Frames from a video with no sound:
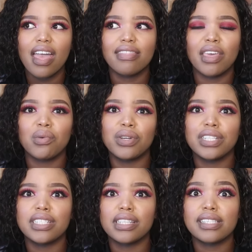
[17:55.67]
They
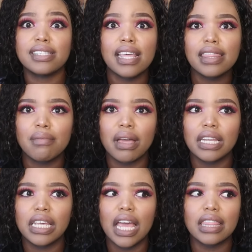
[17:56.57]
would send the
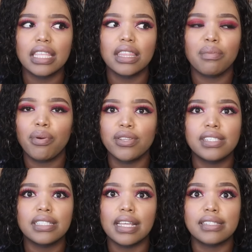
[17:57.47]
money and then the
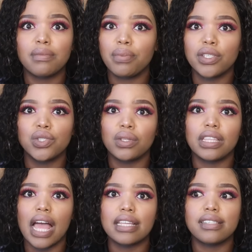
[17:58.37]
person doesn't purchase
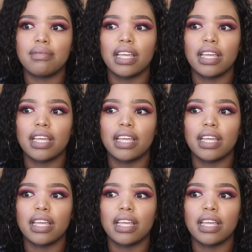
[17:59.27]
the item.